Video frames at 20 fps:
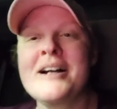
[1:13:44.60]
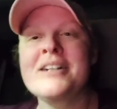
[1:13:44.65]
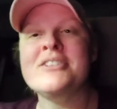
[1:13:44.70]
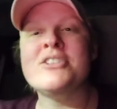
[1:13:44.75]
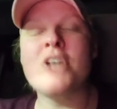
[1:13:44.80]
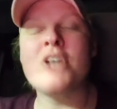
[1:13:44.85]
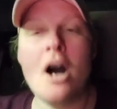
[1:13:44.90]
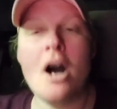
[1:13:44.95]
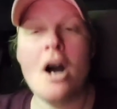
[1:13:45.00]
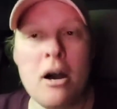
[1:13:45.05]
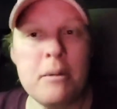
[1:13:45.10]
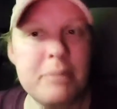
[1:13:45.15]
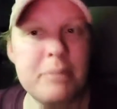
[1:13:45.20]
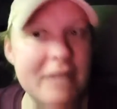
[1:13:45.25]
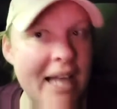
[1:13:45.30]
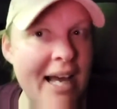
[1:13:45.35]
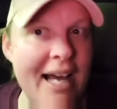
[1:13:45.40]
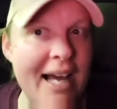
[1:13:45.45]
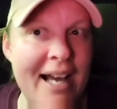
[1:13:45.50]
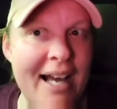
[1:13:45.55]
tall
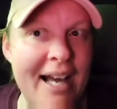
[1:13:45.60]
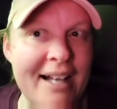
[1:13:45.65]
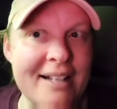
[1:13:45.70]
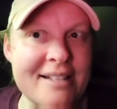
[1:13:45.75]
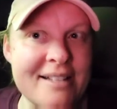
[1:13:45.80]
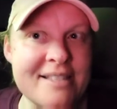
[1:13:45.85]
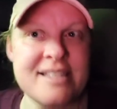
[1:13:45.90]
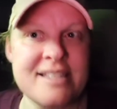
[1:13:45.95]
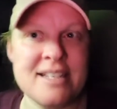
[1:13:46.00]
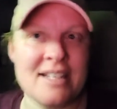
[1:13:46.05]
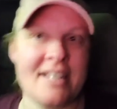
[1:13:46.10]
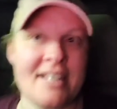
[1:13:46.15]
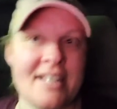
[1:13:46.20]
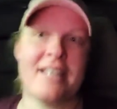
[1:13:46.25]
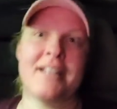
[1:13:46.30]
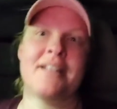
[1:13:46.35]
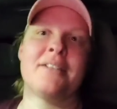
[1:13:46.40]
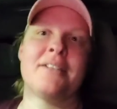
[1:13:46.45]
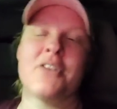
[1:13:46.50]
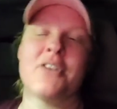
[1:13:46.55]
blonde
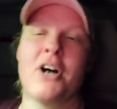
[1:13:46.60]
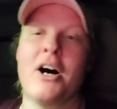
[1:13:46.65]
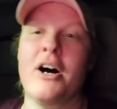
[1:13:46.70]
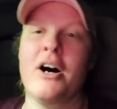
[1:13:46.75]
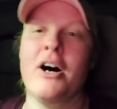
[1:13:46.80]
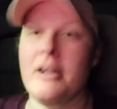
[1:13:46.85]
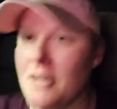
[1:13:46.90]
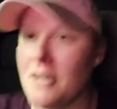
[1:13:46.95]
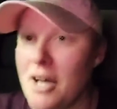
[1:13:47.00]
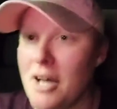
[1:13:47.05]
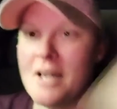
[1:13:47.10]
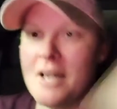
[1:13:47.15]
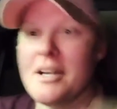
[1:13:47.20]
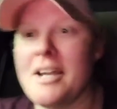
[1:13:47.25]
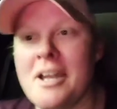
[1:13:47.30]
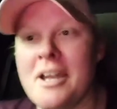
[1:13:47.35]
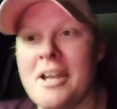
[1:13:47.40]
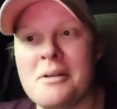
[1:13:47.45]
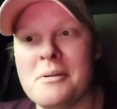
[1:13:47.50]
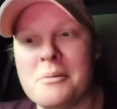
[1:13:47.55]
seeking tall,
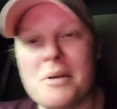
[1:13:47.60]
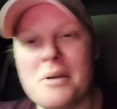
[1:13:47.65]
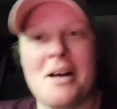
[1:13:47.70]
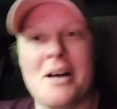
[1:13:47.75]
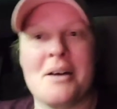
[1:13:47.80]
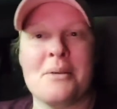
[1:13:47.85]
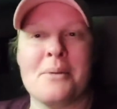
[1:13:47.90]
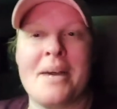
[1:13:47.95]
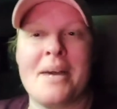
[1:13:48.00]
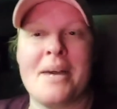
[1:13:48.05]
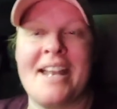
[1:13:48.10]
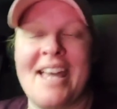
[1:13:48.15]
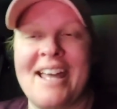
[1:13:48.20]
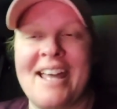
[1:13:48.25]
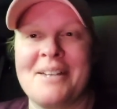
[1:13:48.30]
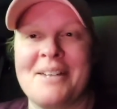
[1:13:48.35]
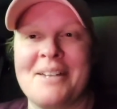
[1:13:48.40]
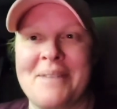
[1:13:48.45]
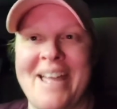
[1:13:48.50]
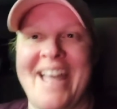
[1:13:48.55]
long, uh,
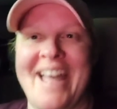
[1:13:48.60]
redheaded man.